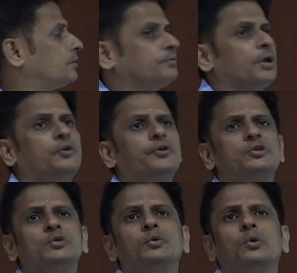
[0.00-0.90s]
request
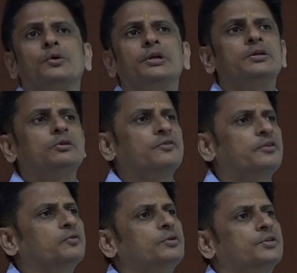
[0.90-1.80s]
you to orient
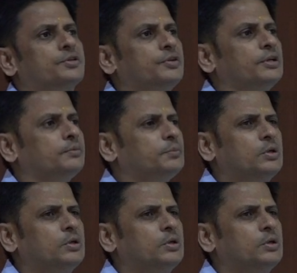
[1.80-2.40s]
yourself to this screen